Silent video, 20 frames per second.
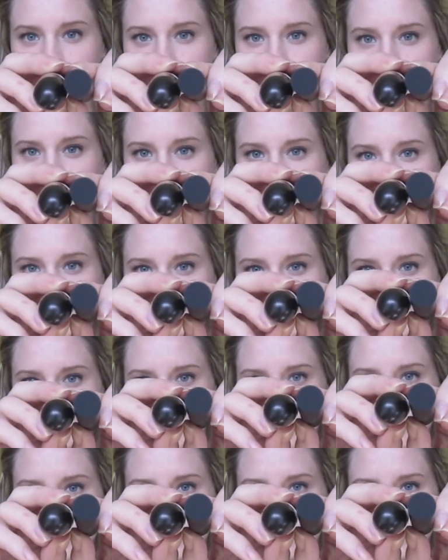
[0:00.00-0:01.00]
much
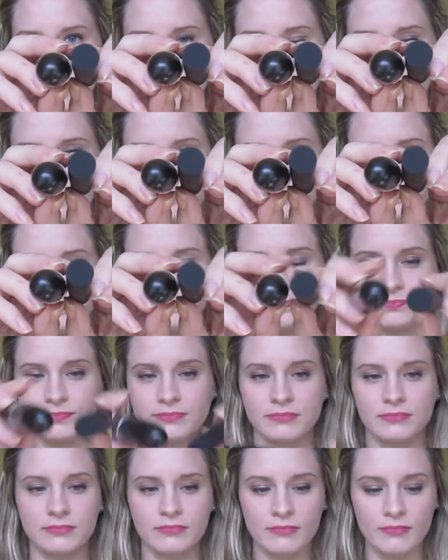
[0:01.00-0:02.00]
thinner.
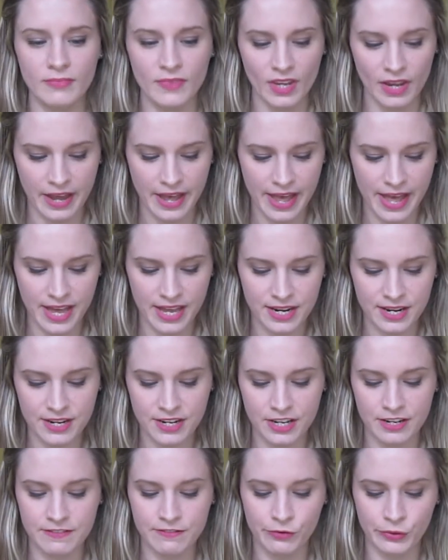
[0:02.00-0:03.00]
And
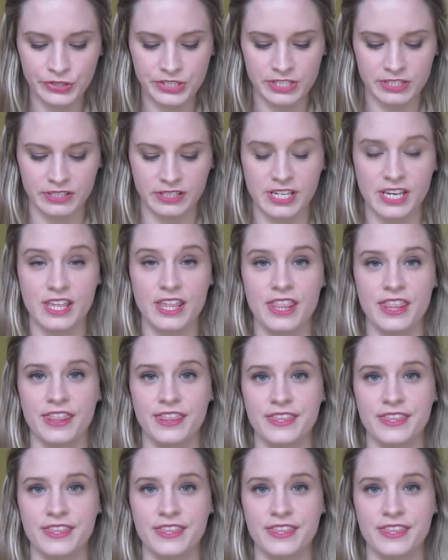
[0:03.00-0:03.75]
unfortunately,